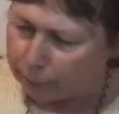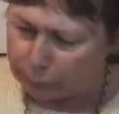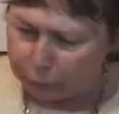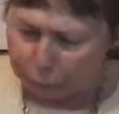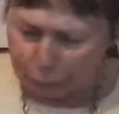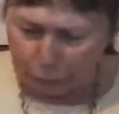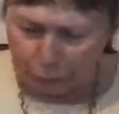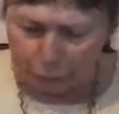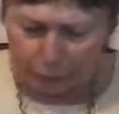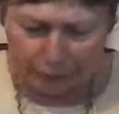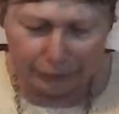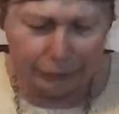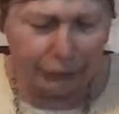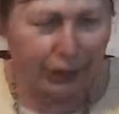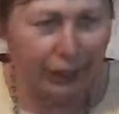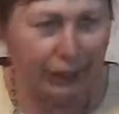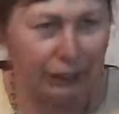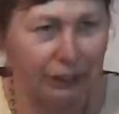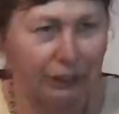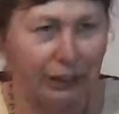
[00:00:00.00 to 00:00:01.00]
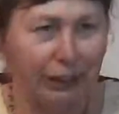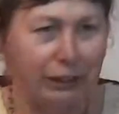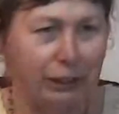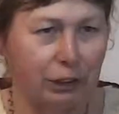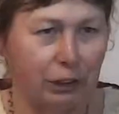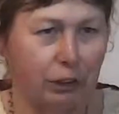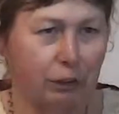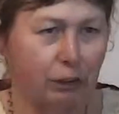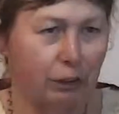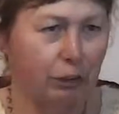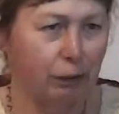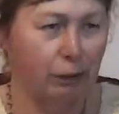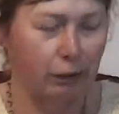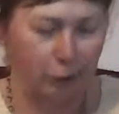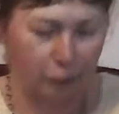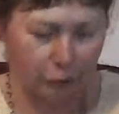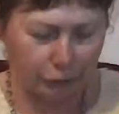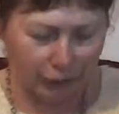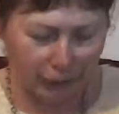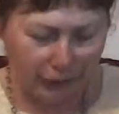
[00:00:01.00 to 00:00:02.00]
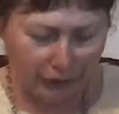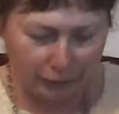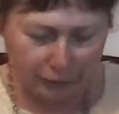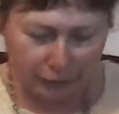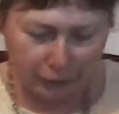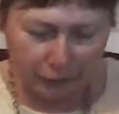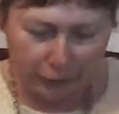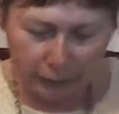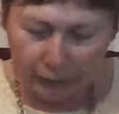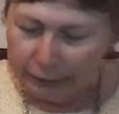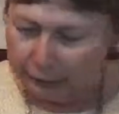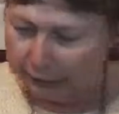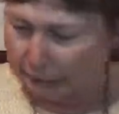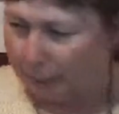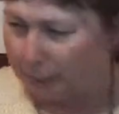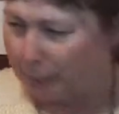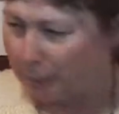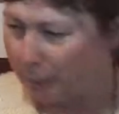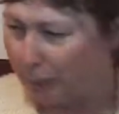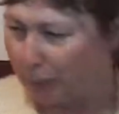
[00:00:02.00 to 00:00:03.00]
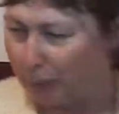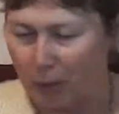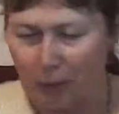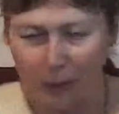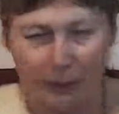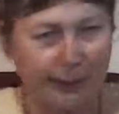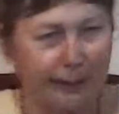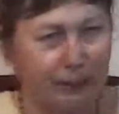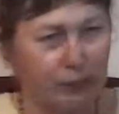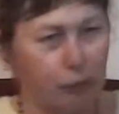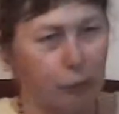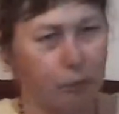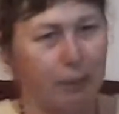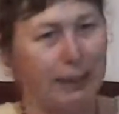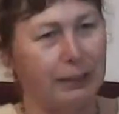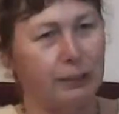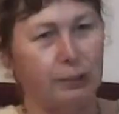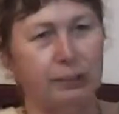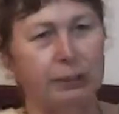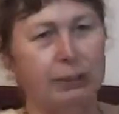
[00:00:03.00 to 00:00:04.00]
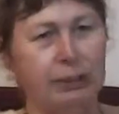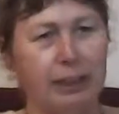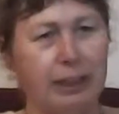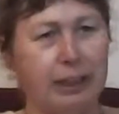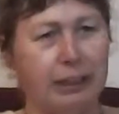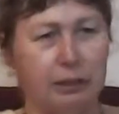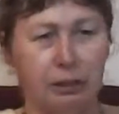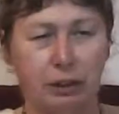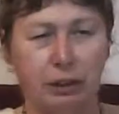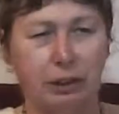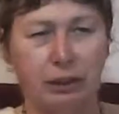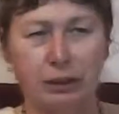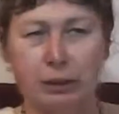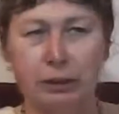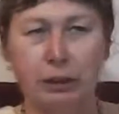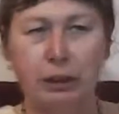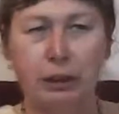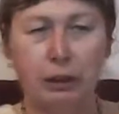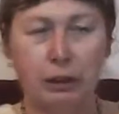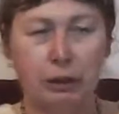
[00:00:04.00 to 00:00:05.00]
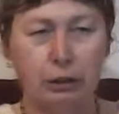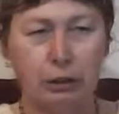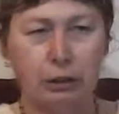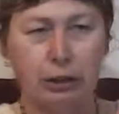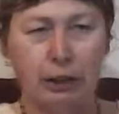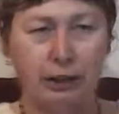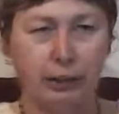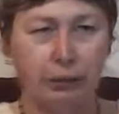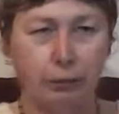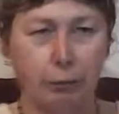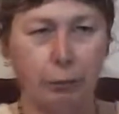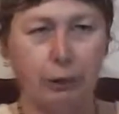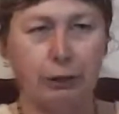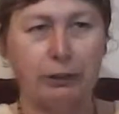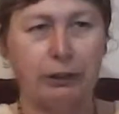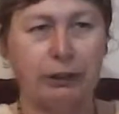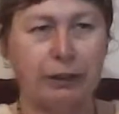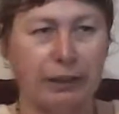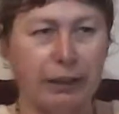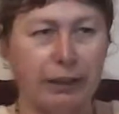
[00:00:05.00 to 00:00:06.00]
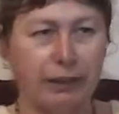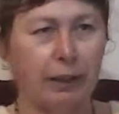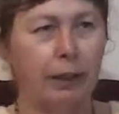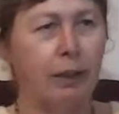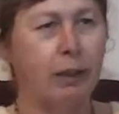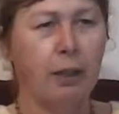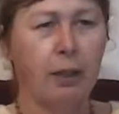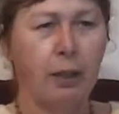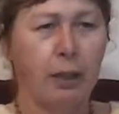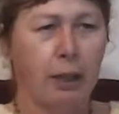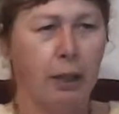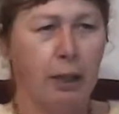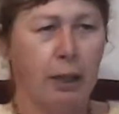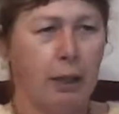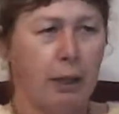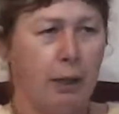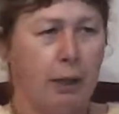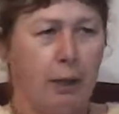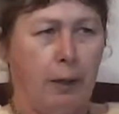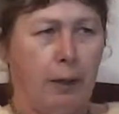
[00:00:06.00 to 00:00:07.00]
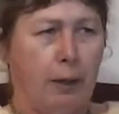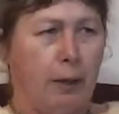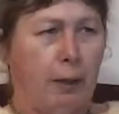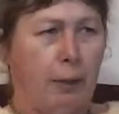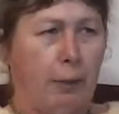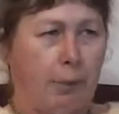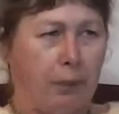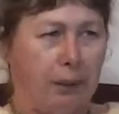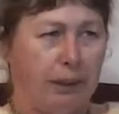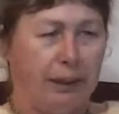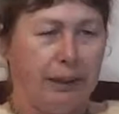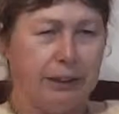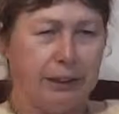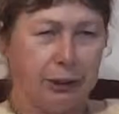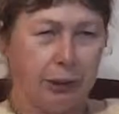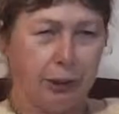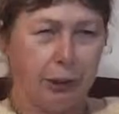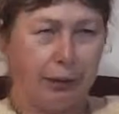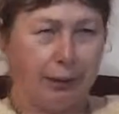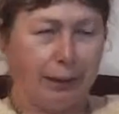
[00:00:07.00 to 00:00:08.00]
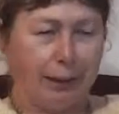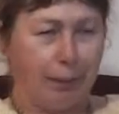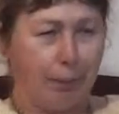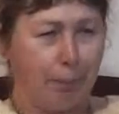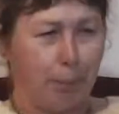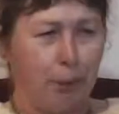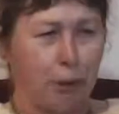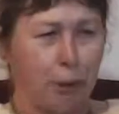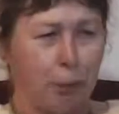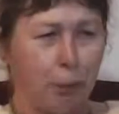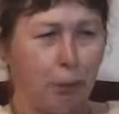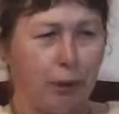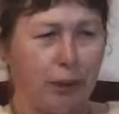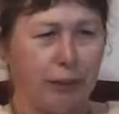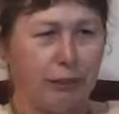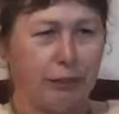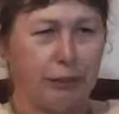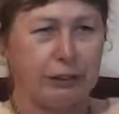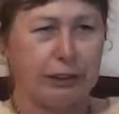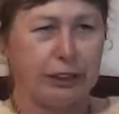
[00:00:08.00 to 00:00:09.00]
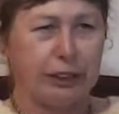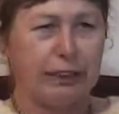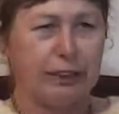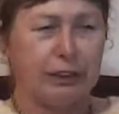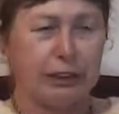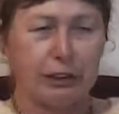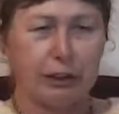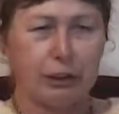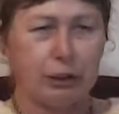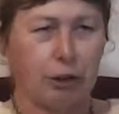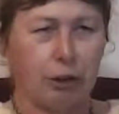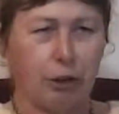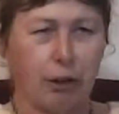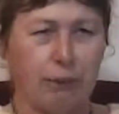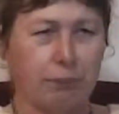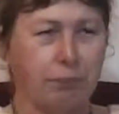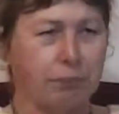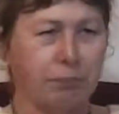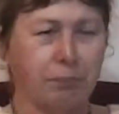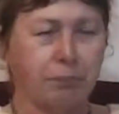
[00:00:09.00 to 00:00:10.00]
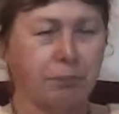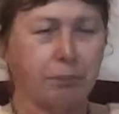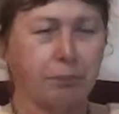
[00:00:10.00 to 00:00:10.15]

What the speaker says: You can recharge that just on a little charger. Some people buy extra batteries and that so they can change from one to the other, but unless you're going out bushwalking for days at a time,